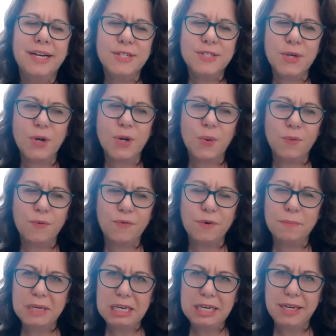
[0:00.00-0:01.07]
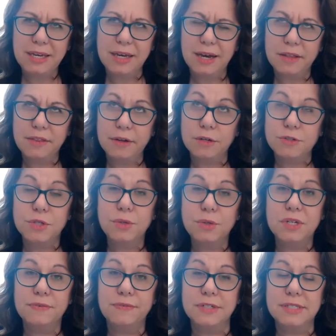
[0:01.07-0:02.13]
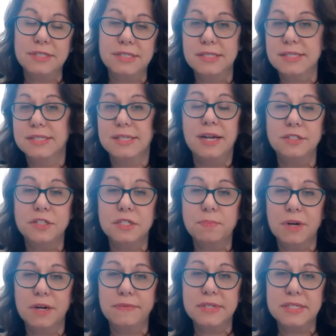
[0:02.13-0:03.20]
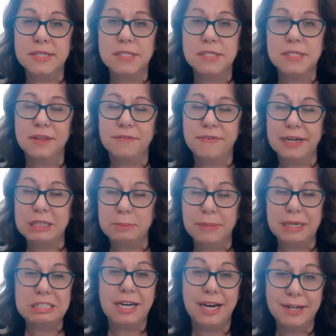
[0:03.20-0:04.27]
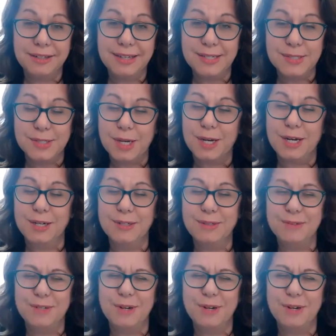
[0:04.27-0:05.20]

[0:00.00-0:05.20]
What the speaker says: So for me, there are two different diseases, and I'll just preface this by the fact that my title has a